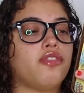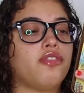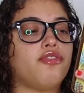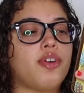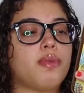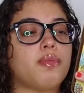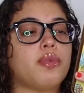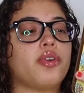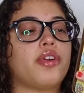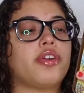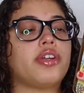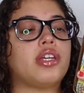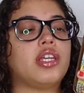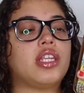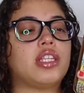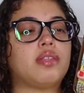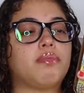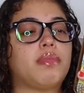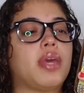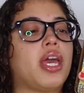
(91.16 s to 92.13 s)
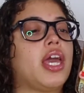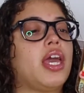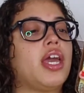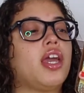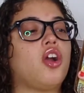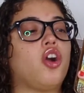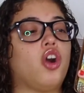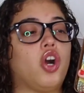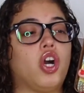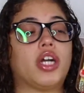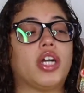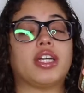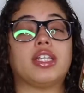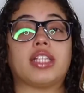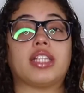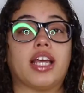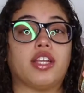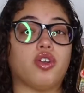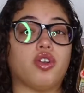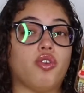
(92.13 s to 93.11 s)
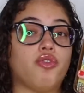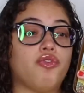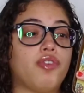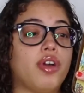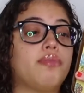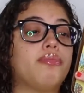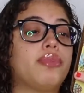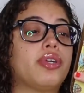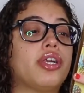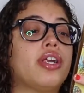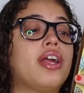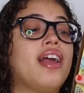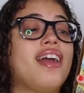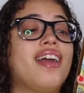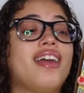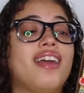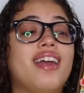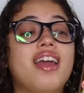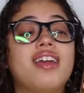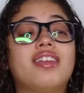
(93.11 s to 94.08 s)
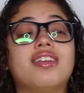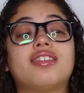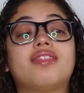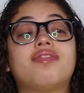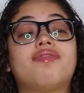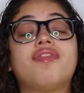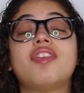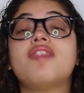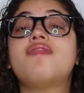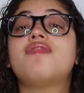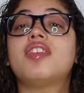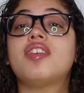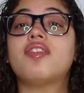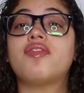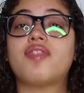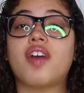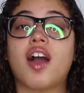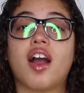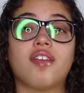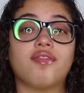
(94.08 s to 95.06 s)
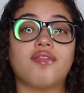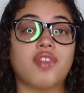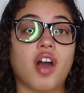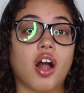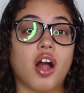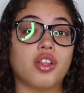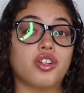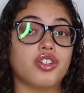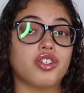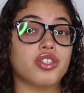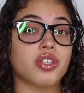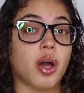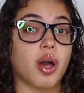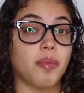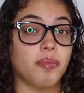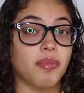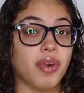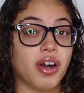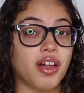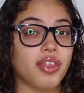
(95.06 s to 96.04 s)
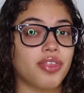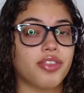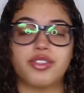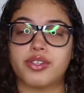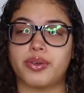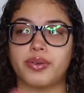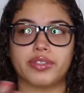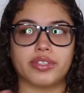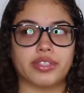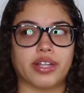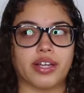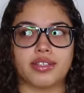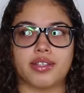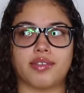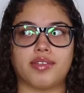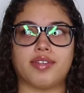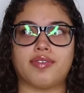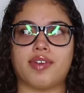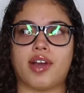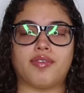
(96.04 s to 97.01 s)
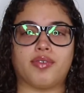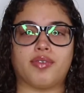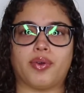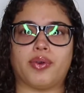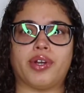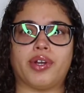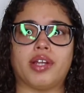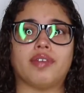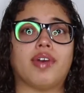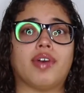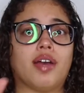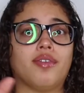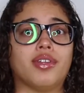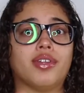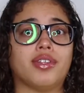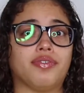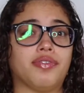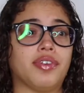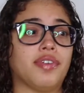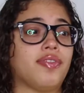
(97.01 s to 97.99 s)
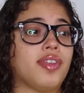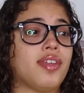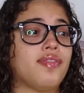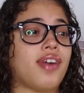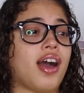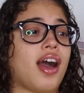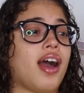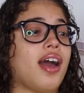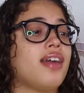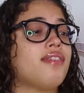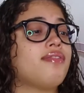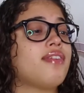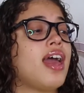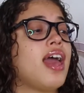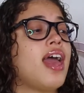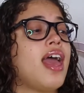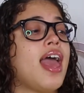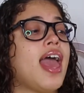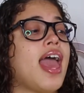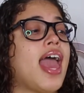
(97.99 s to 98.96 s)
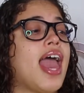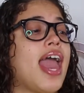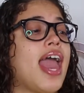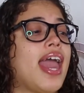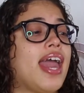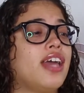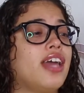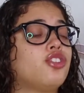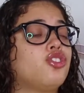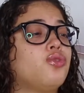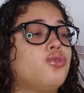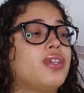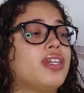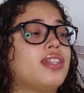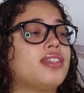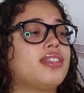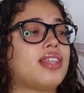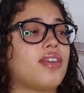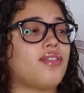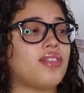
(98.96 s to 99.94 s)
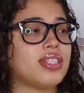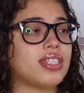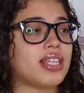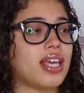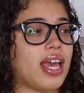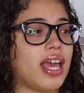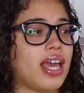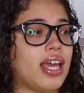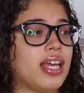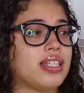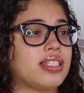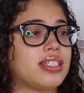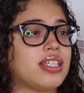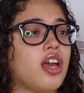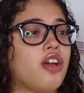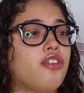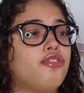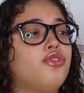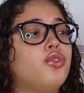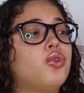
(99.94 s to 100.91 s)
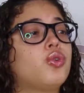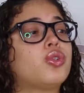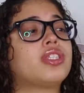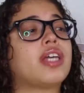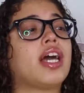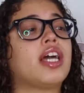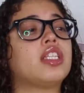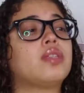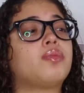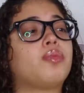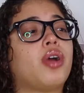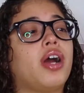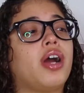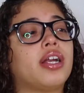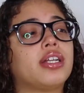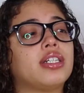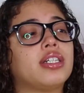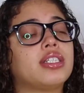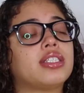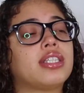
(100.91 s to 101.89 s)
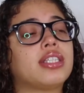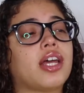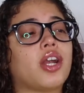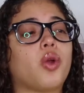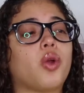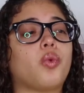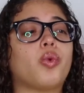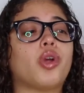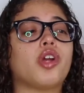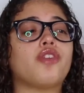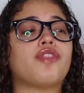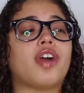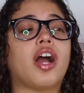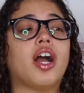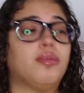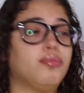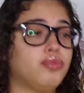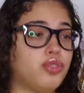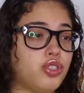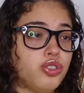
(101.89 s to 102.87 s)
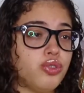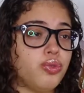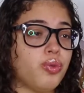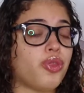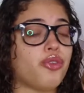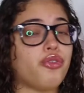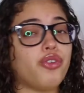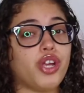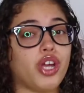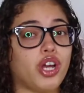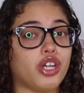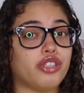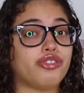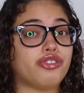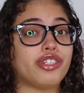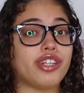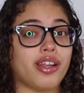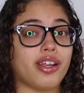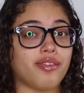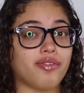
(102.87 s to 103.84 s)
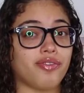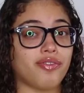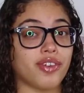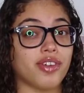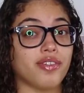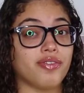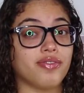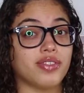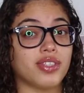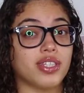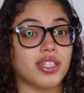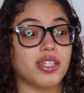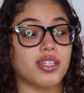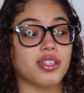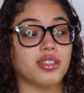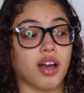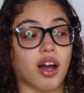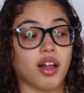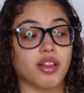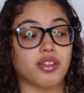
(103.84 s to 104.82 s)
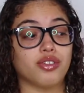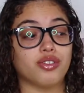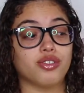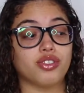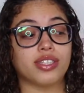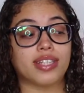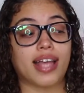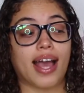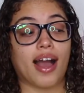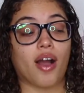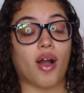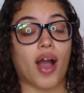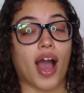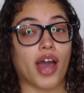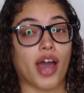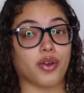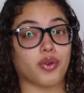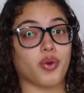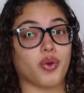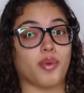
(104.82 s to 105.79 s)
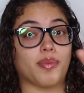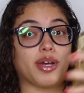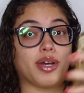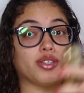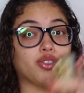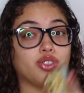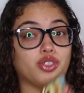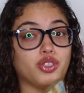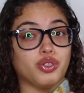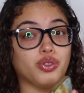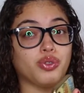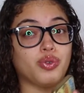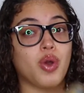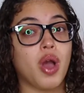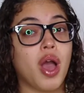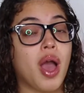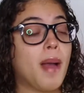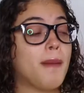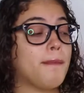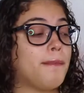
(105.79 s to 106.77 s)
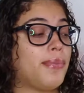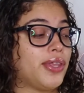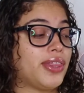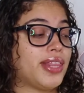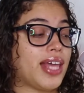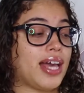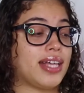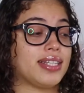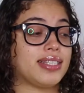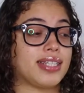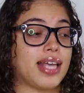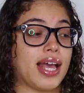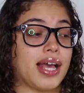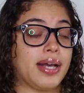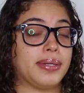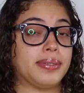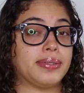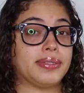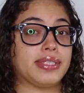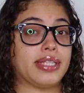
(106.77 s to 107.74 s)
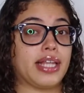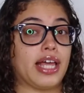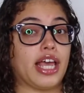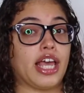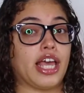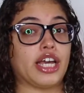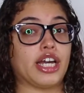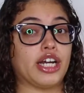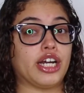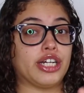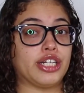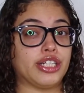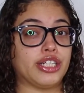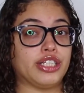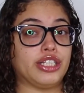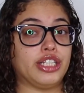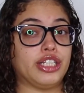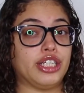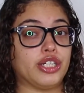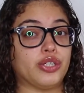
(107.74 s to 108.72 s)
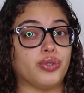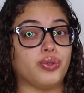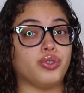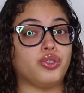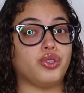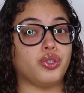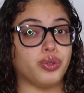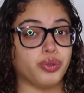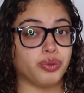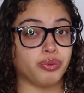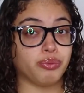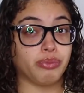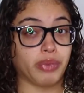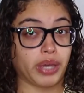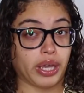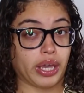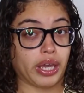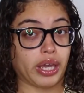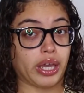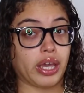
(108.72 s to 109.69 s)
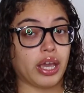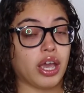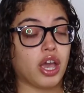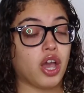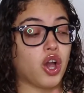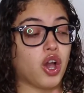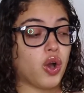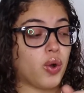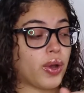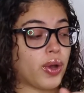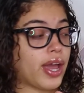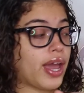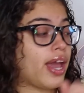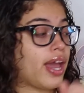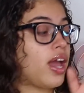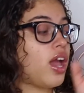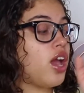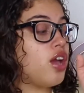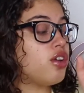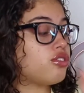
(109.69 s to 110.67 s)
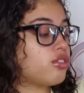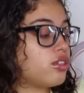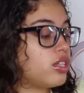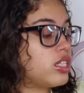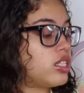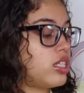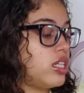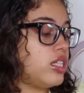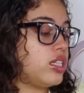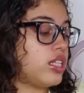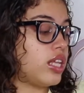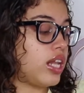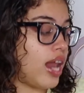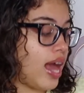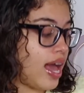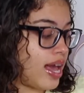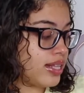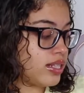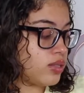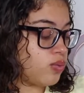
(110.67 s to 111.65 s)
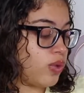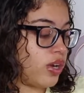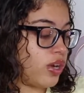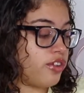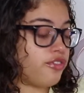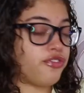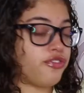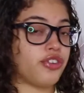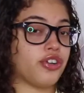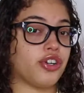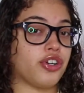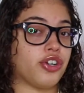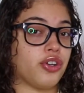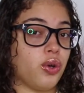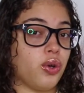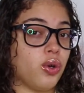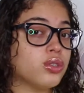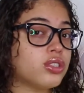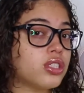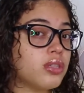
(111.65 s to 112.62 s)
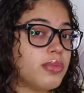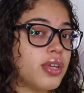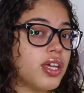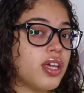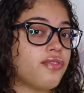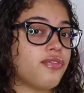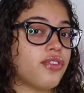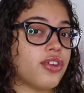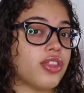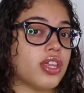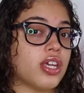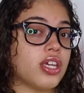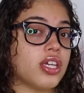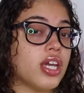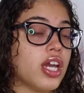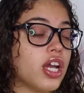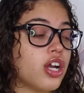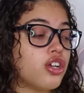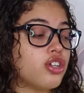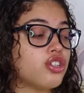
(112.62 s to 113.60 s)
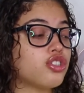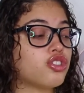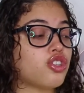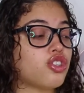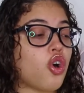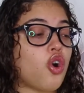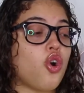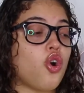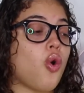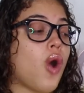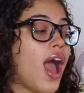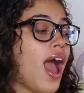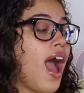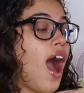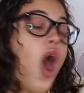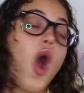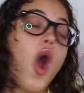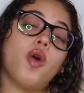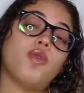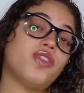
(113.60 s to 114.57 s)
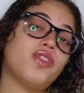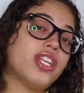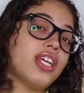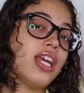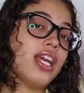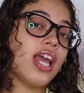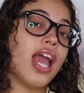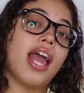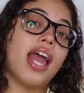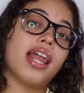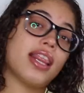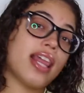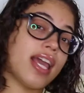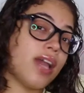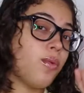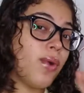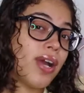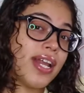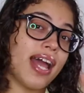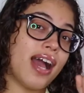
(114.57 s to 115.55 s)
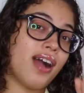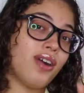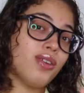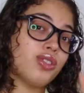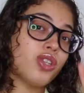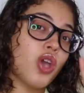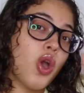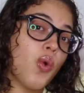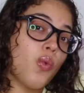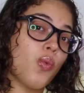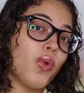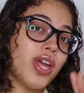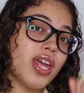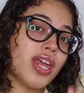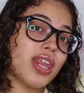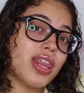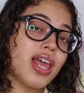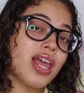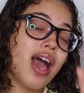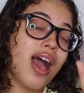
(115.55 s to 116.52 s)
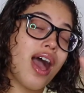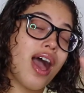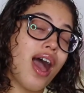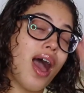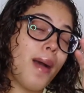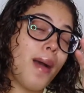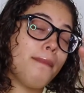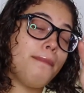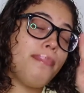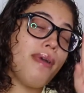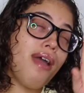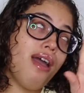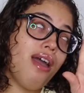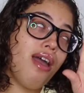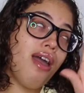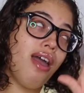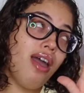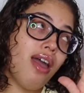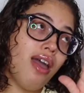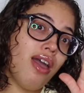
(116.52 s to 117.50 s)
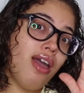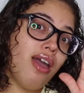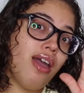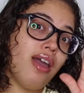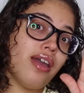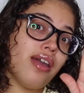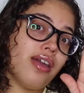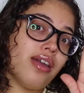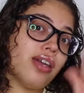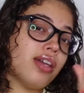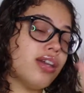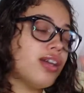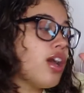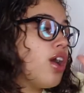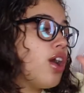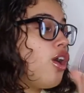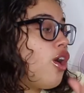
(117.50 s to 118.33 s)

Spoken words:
February, May, August, and November. It is $55 a month, so it's not 75 or 85, it's 55. And you get 7 to 8 full-size products that are worth up to $350. Now, I don't know about you, but that sounds like a good deal to me. Okay, so this is the last one for Ultimate for the year, so hopefully they went out with a bang.